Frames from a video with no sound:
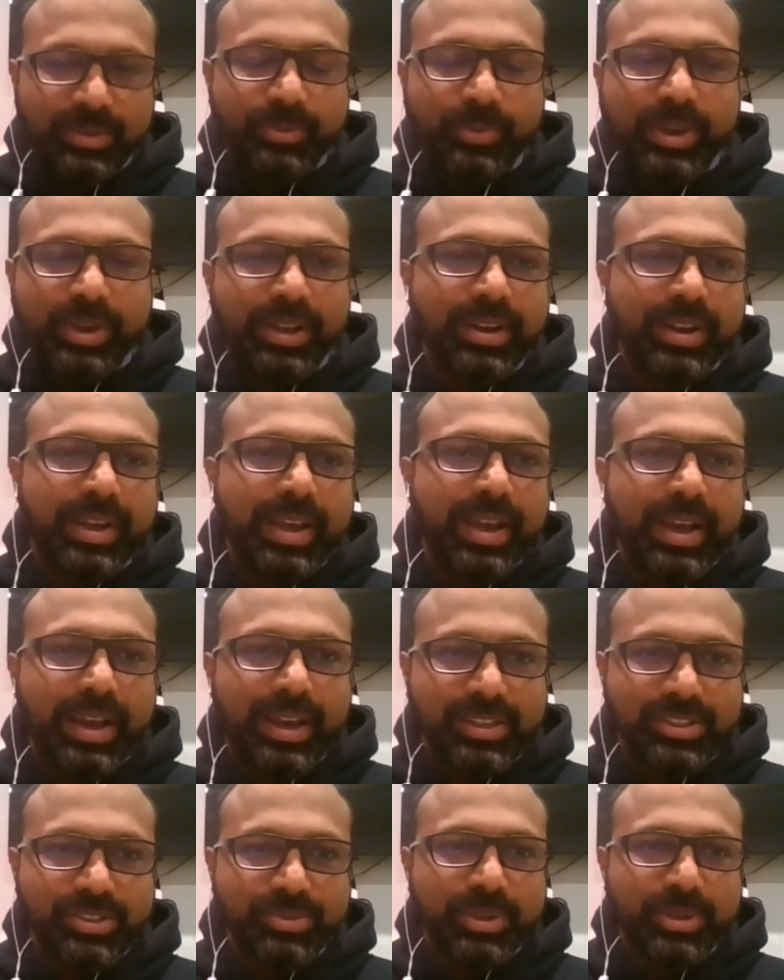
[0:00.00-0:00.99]
where AI
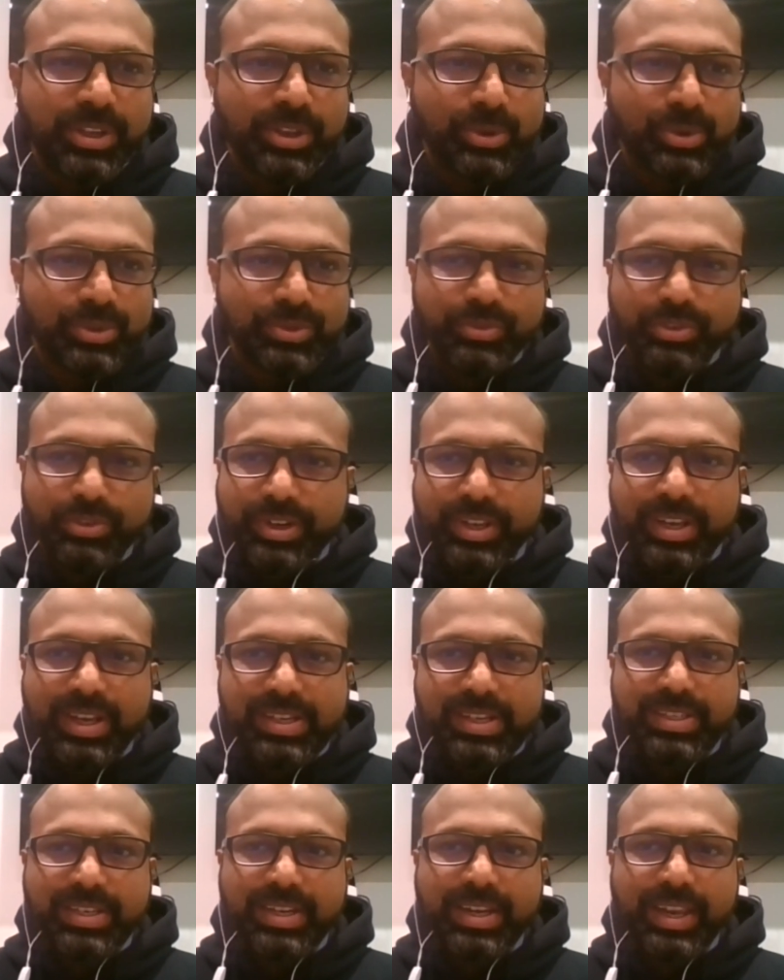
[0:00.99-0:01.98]
is being used for DR
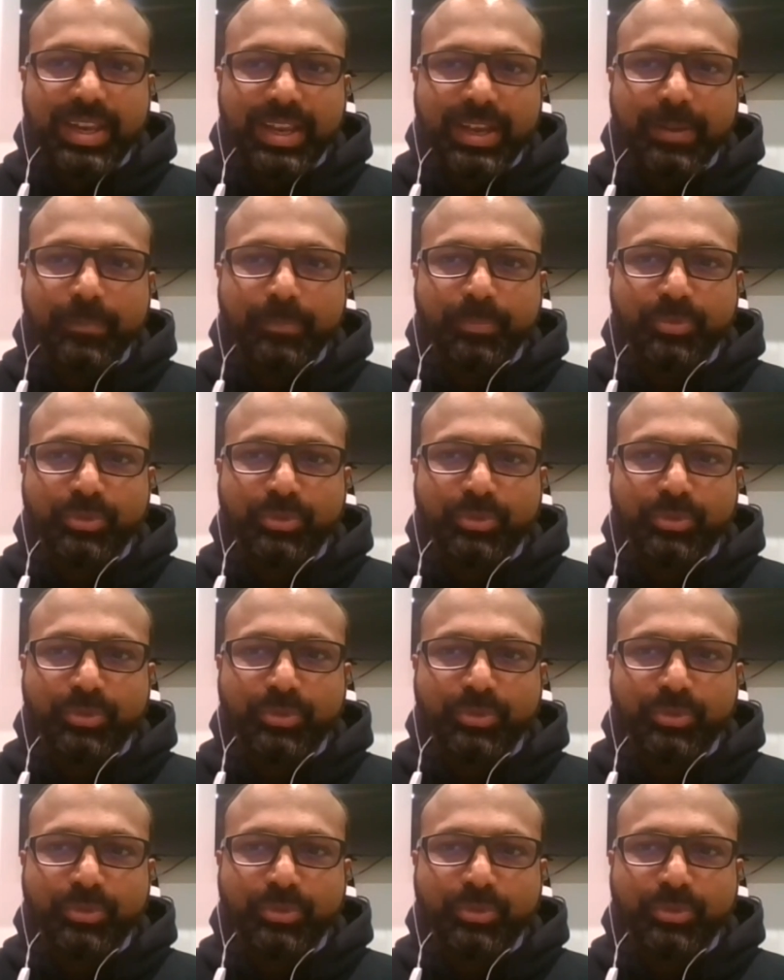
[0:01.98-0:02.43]
screening.